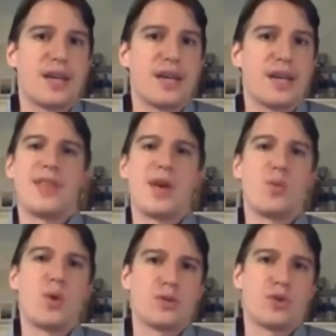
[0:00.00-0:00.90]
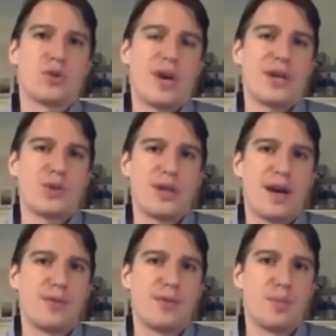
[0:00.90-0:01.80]
And there we also try to
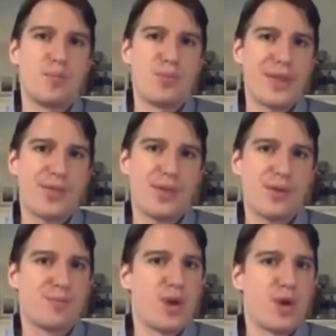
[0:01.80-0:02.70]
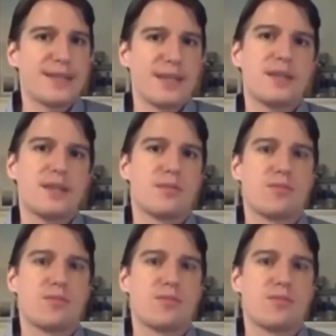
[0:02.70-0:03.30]
cover a breadth of prices.